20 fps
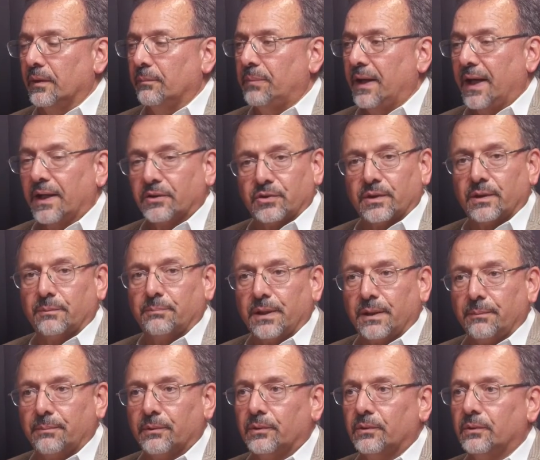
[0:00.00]
passionate
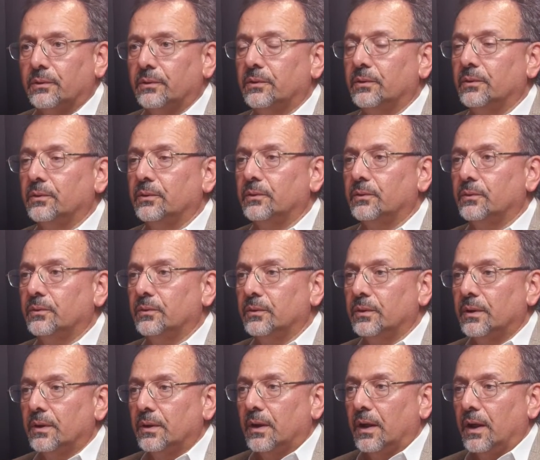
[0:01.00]
people
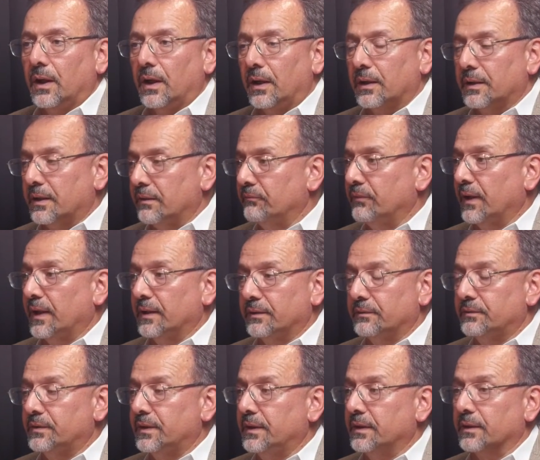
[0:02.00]
who can
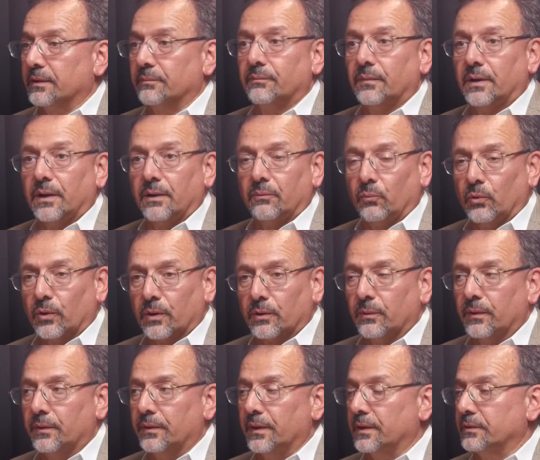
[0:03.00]
volunteer and work
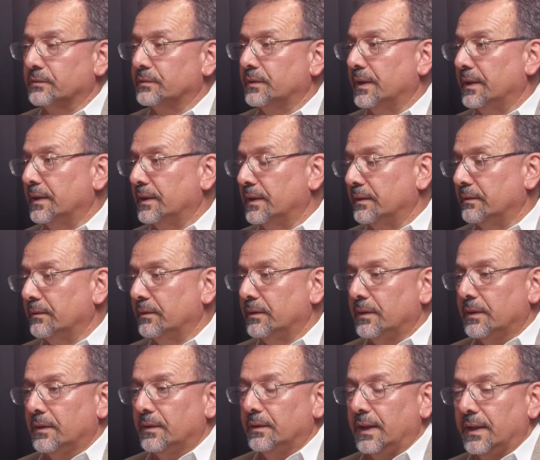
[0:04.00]
with us. They can
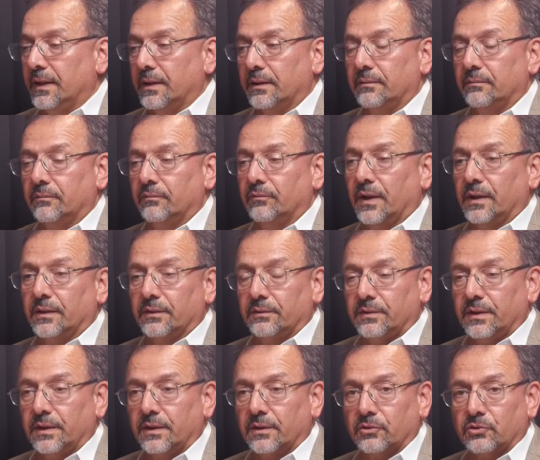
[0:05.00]

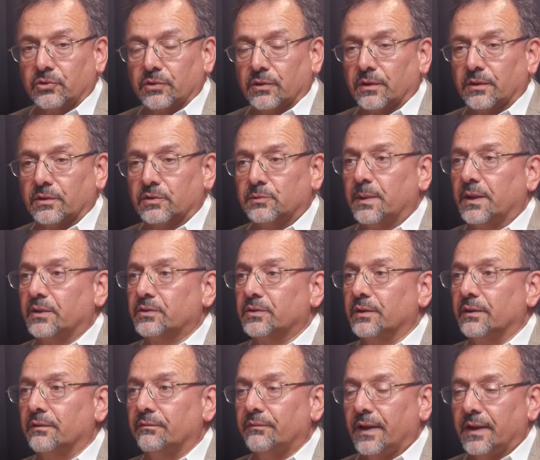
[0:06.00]
volunteer during
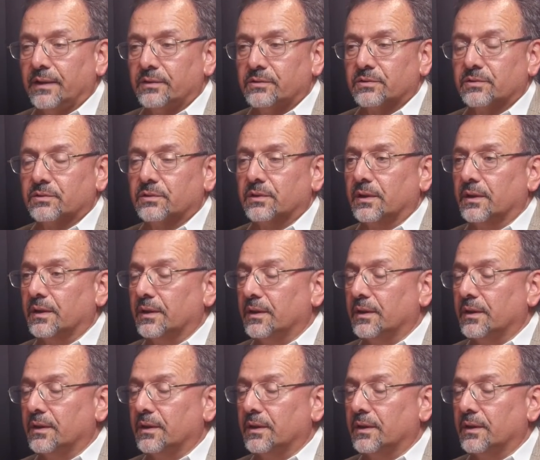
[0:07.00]
special events.